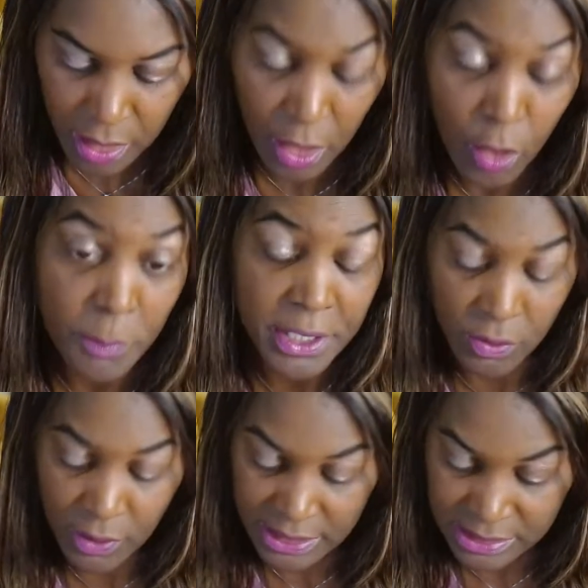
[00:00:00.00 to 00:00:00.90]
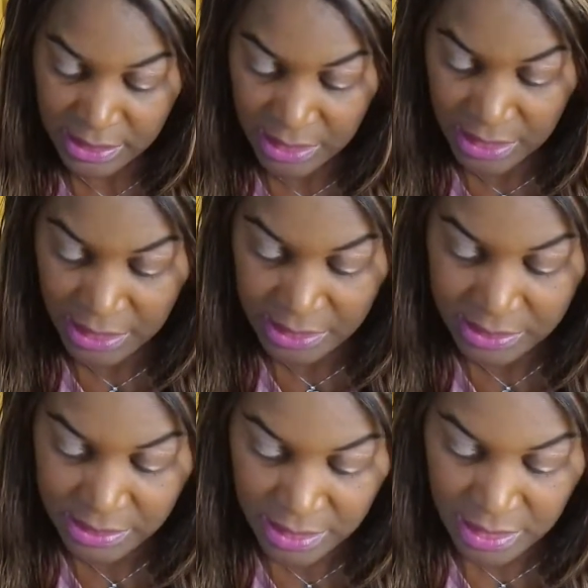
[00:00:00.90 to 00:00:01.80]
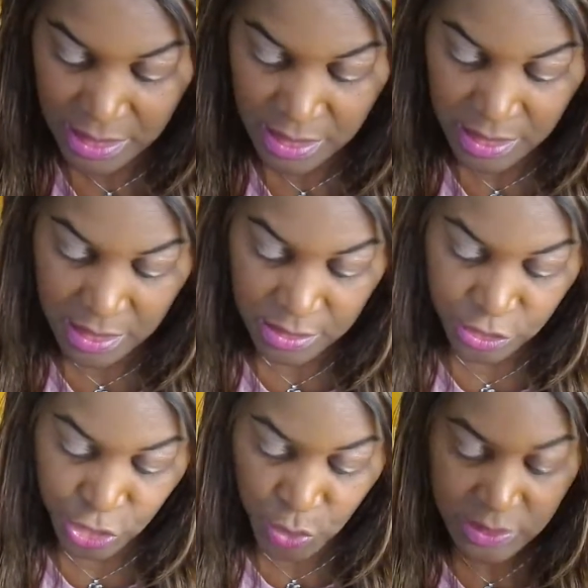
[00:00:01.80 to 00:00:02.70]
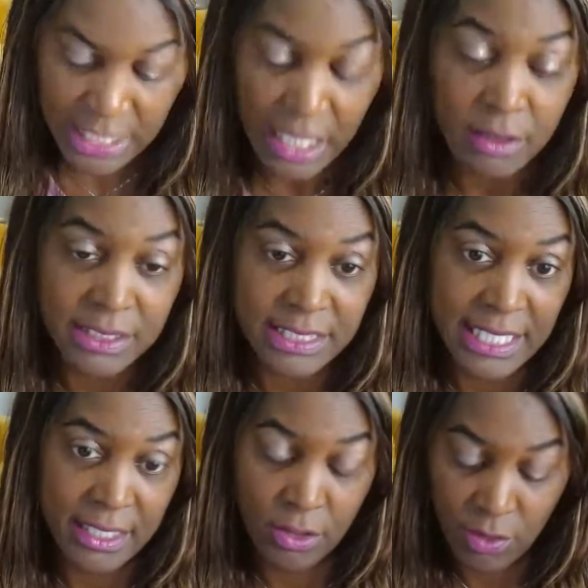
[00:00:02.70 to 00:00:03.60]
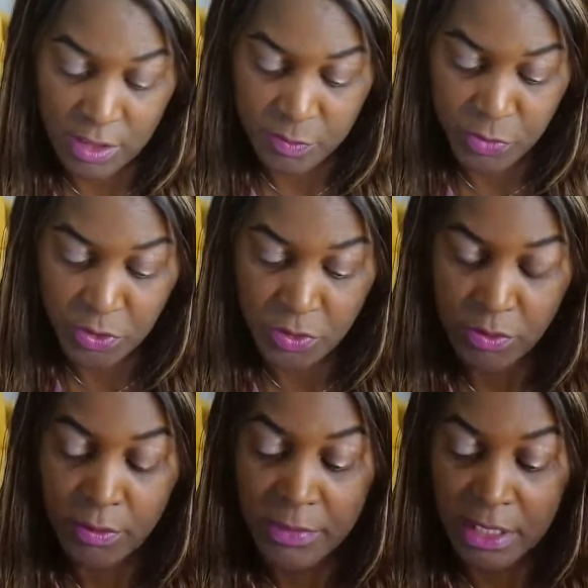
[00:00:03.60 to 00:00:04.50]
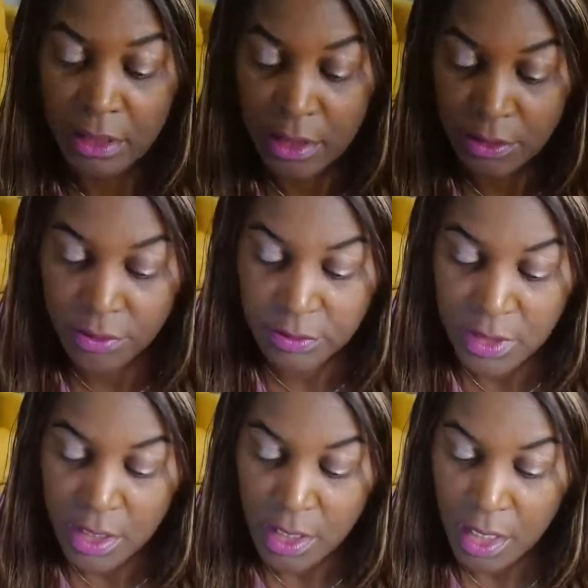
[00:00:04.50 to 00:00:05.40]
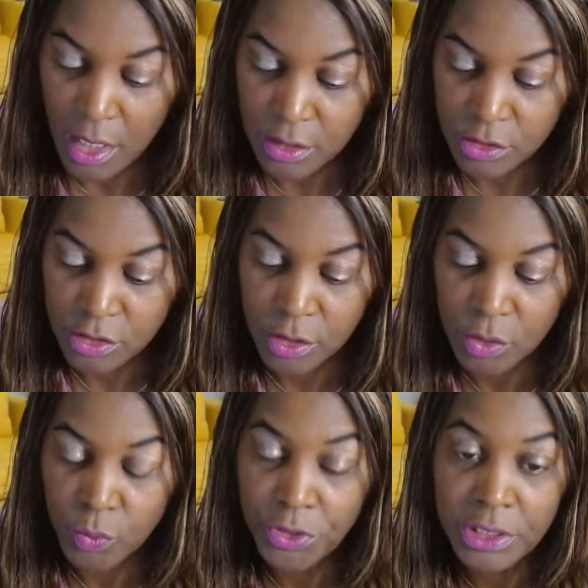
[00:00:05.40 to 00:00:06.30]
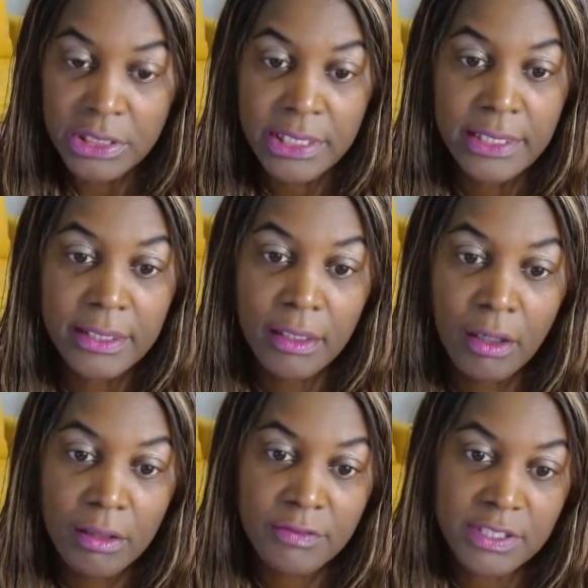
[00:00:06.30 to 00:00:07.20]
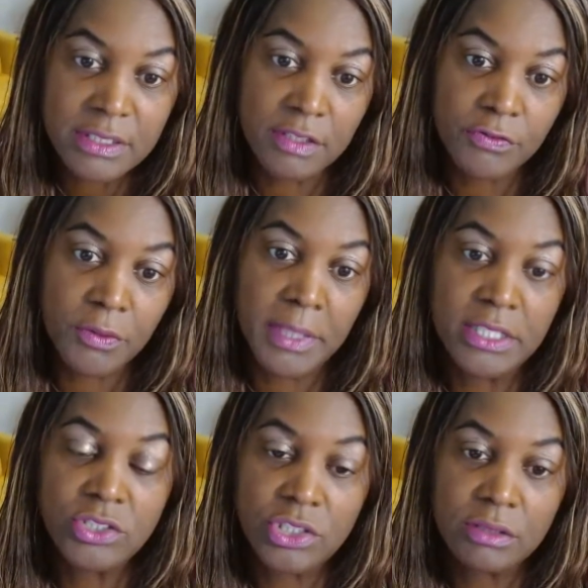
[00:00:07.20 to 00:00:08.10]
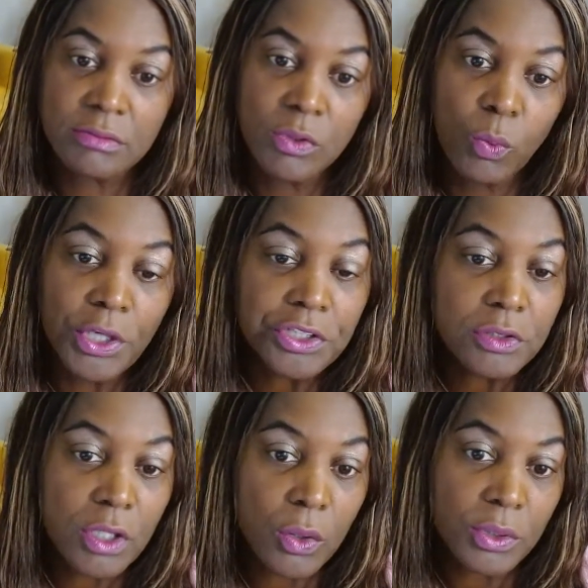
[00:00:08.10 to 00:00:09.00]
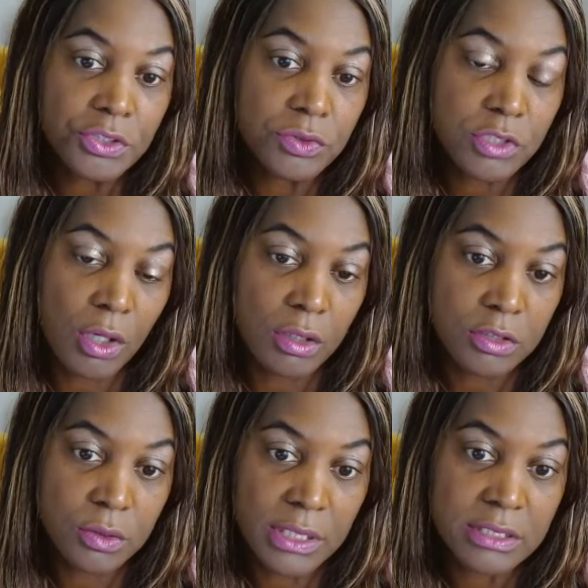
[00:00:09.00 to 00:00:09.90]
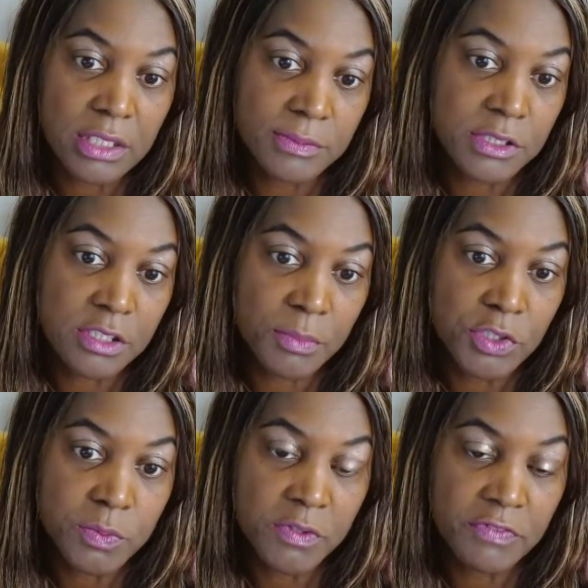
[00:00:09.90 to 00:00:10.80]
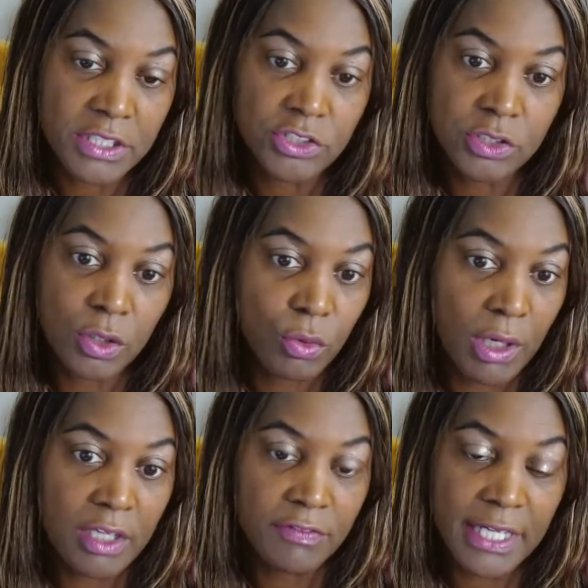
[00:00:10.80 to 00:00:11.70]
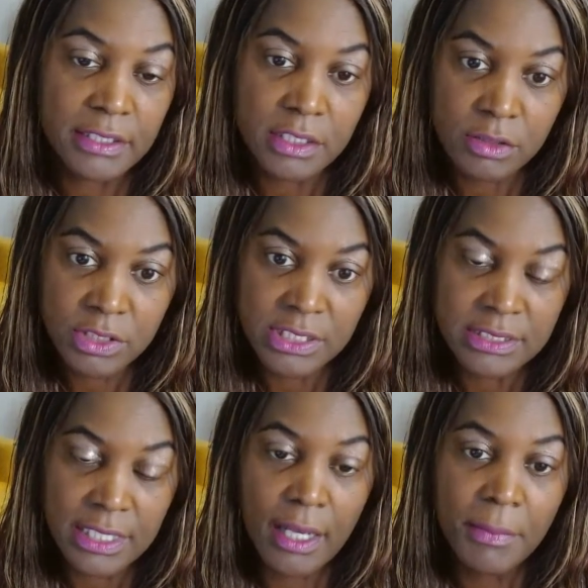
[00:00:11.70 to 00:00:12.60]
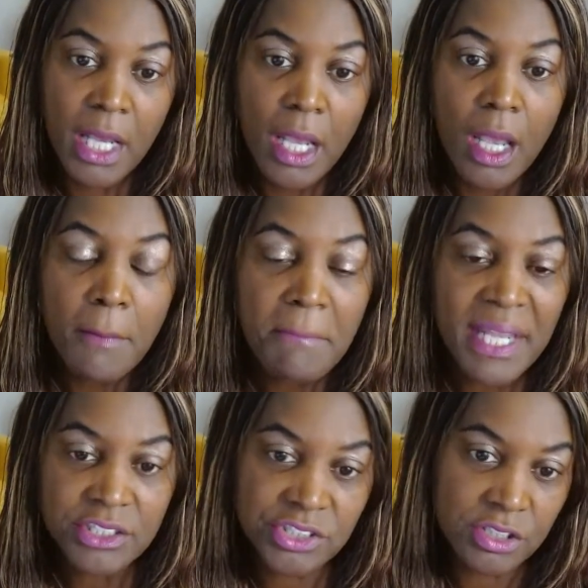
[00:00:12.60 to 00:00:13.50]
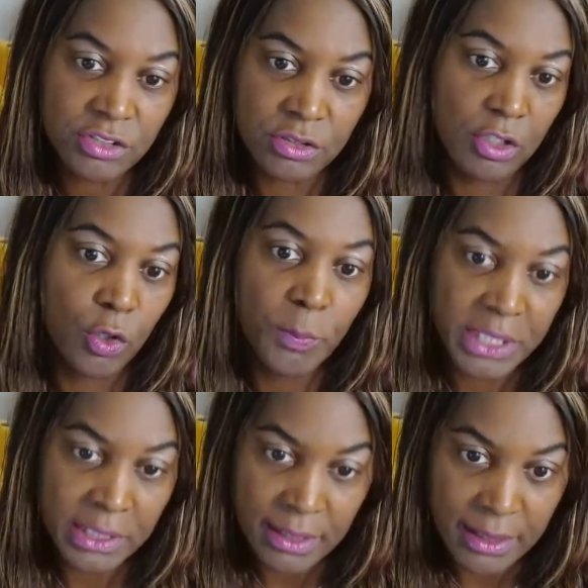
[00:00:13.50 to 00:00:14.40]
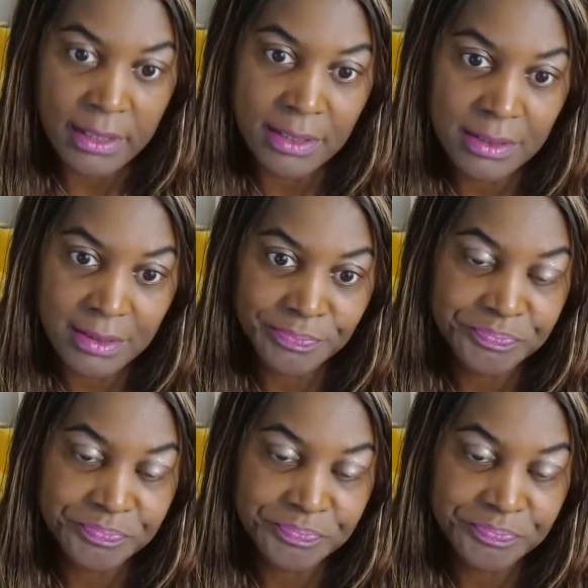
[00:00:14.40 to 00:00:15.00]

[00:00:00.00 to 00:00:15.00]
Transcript: opioids is 2,000 nanograms per milliliter. And so we're looking at all of this information. When you go and you talk to a substance abuse professional, qualified DOT SAP, make sure you're open and honest.